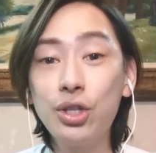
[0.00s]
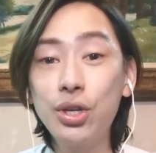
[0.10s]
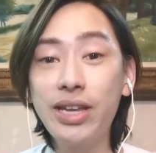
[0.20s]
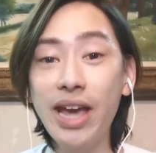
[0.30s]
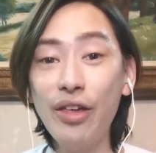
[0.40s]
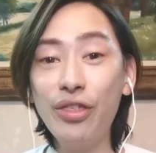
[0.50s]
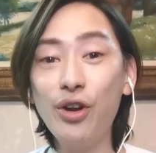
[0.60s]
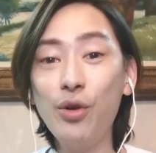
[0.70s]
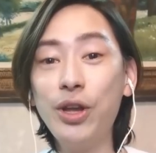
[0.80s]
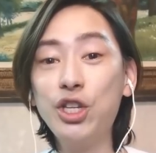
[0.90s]

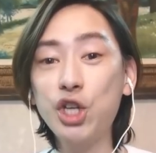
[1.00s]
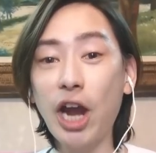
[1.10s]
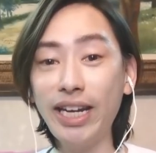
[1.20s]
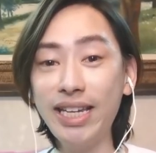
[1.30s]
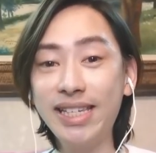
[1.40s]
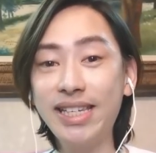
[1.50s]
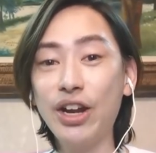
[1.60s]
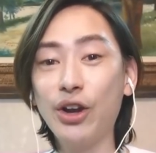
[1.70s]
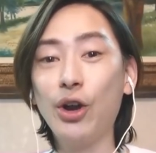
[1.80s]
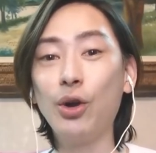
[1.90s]
together with Chinese
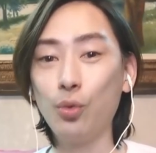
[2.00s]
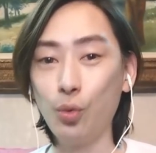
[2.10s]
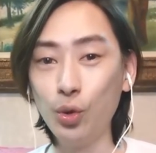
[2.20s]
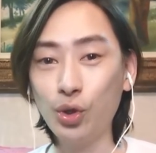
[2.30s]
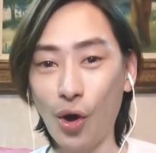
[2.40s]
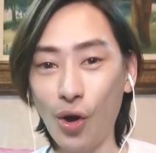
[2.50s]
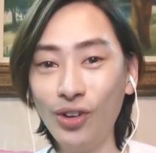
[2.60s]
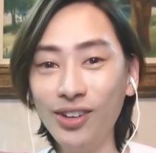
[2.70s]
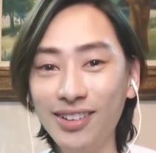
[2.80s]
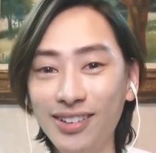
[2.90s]
singer Wu
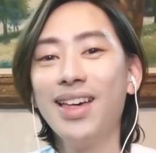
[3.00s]
Tong.